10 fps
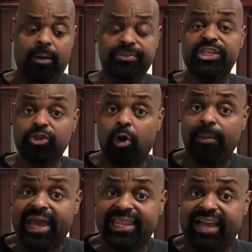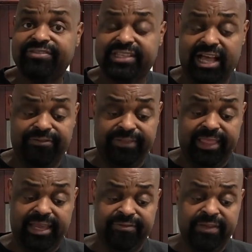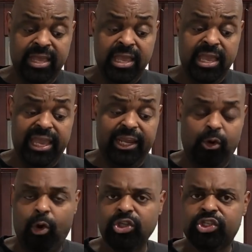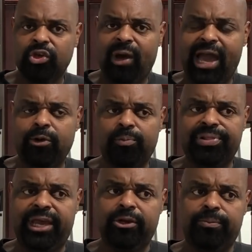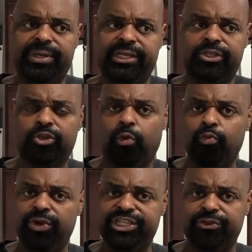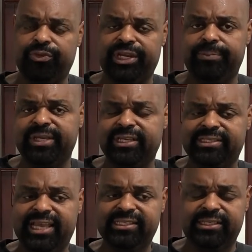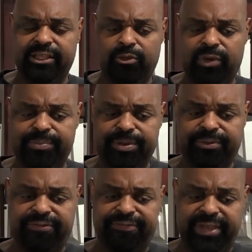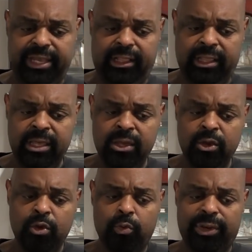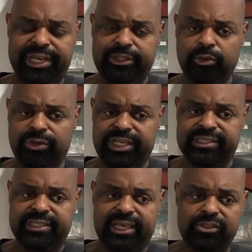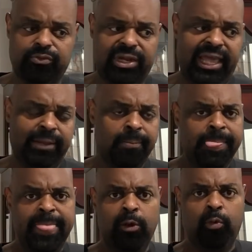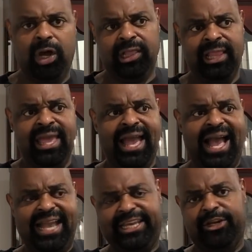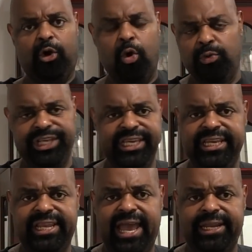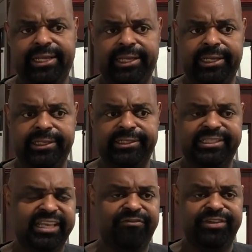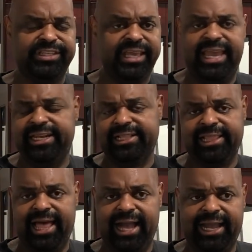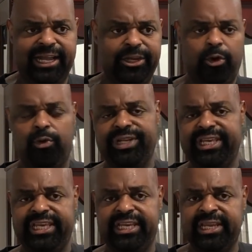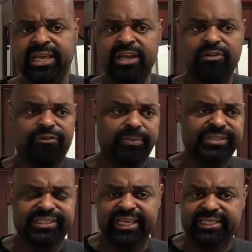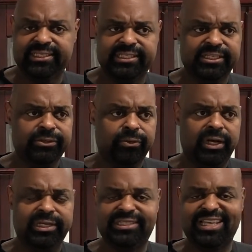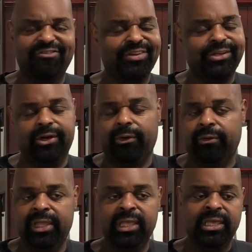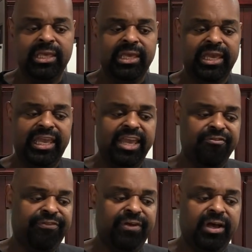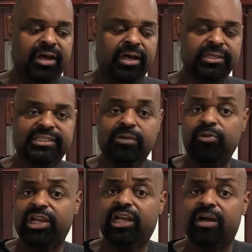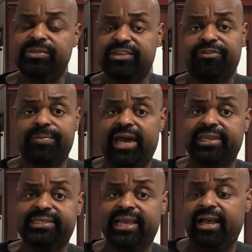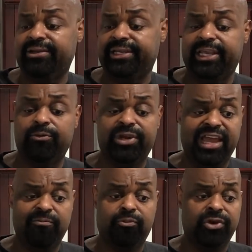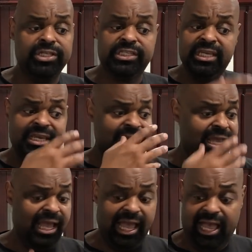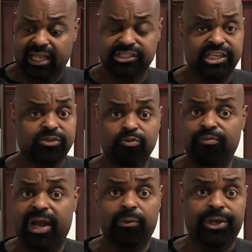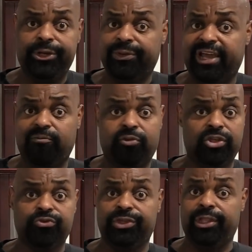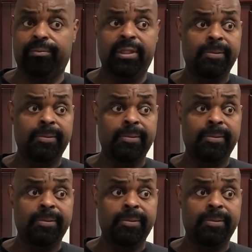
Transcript: this OMAD lifestyle for life. And also, I don't plan on being so rigid with it, because that's another way people fail when they do these things, where like, well, I can only eat at 7 to 8 o'clock. I can only eat from 6 to 7. No. If someone comes in from out of town and they want to have brunch, I'll just move my window and have brunch with them.